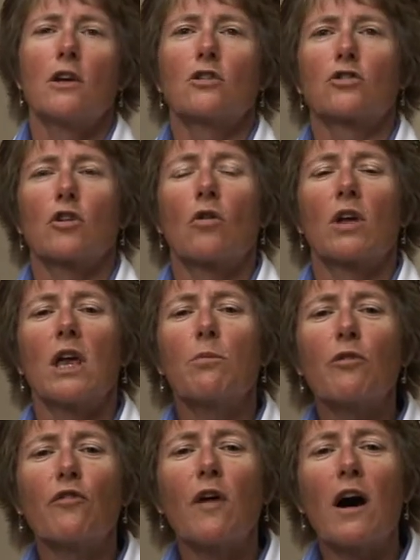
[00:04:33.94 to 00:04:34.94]
So keep
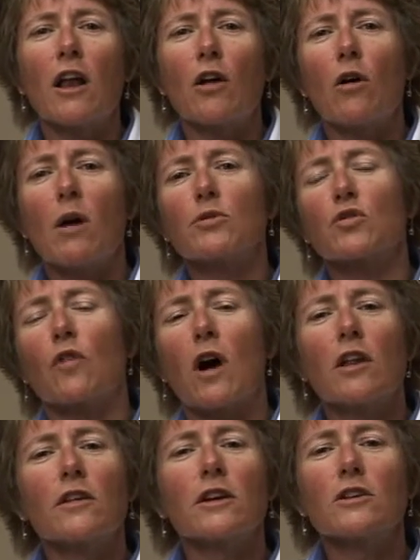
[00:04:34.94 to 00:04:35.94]
your follow-ups,
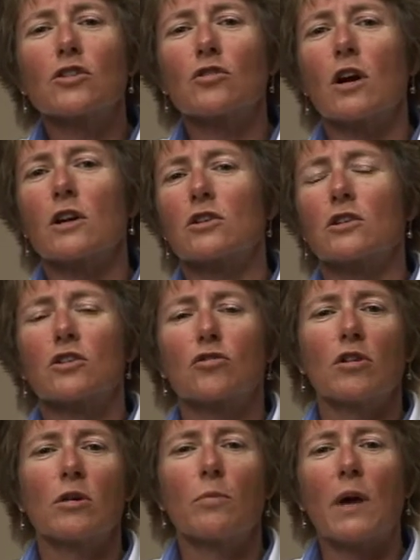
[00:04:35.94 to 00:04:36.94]
follow the instructions,
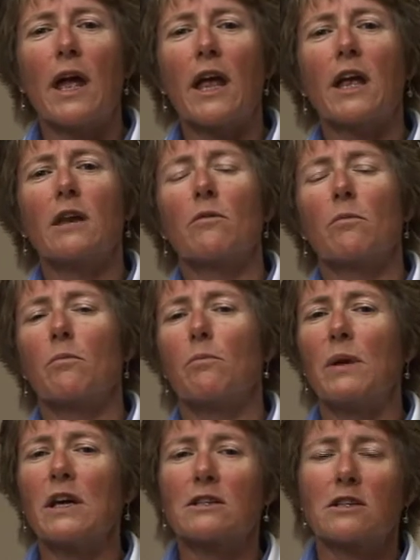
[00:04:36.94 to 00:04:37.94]
treat pain.
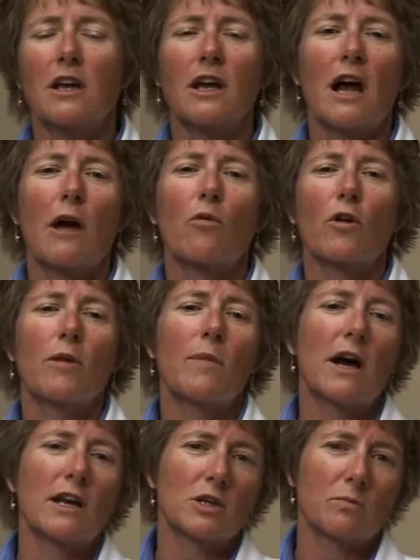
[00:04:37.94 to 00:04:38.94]
Biggest thing I worry
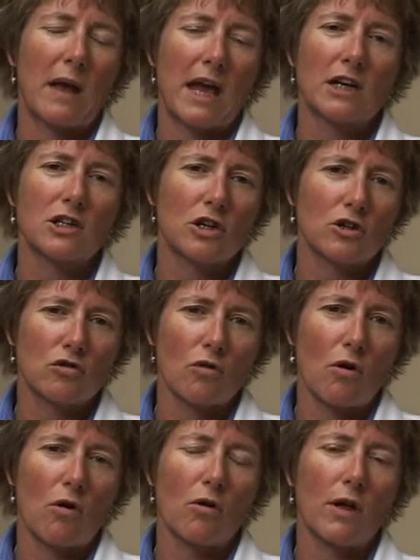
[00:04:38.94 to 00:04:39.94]
about is bandage
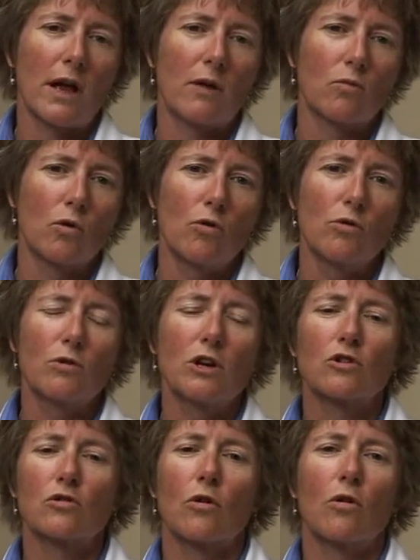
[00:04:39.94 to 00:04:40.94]
control and wound
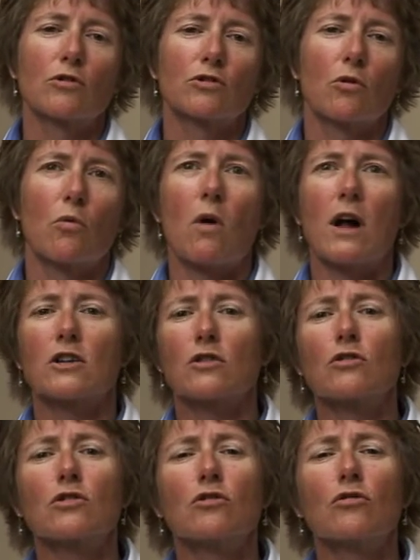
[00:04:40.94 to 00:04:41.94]
control, so watch
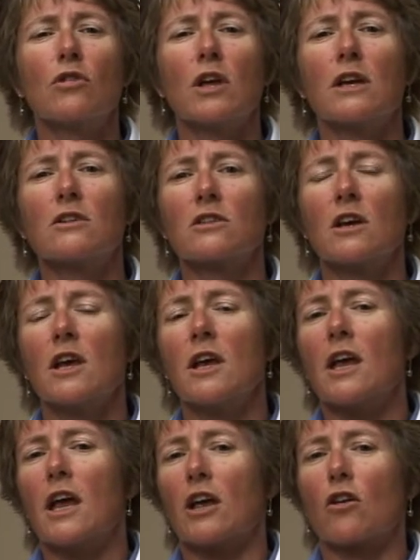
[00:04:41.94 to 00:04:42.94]
those two things
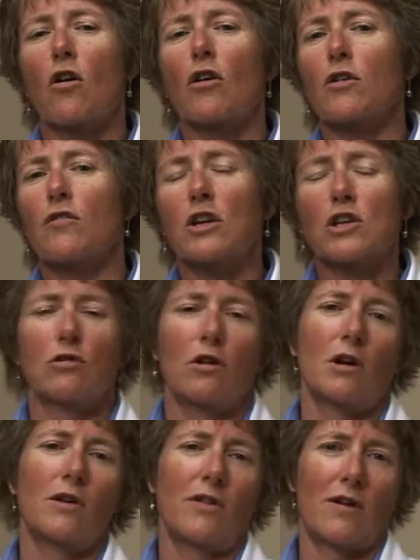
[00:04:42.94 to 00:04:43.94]
and call your
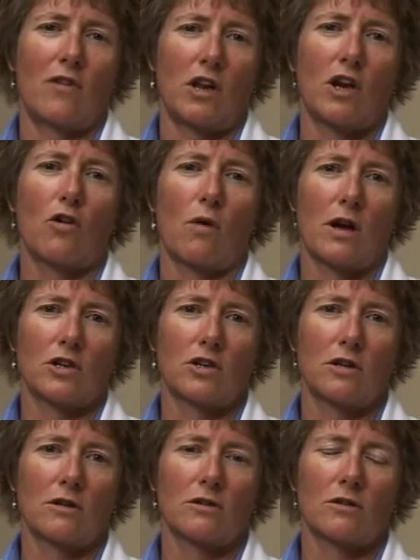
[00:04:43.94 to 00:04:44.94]
veterinarian if you have any
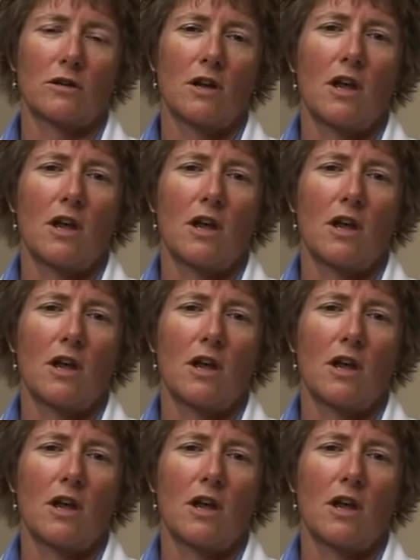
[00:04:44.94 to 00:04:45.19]
questions.